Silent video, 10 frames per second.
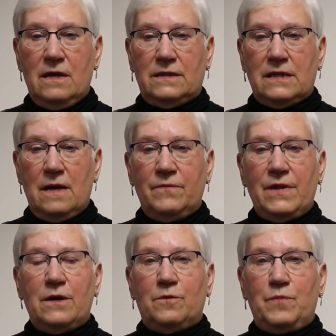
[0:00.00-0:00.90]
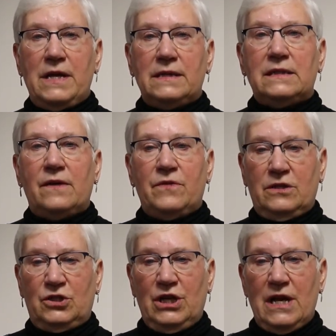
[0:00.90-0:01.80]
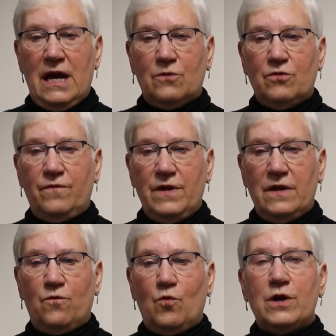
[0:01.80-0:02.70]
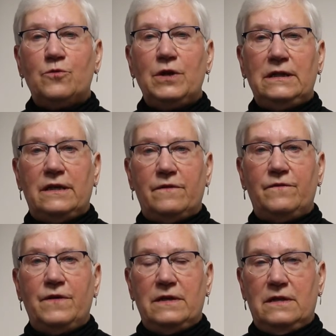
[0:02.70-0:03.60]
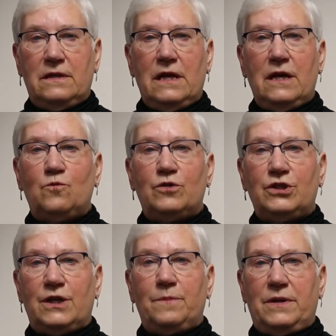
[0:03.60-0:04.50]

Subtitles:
some that are based on the geography of where we live and worship.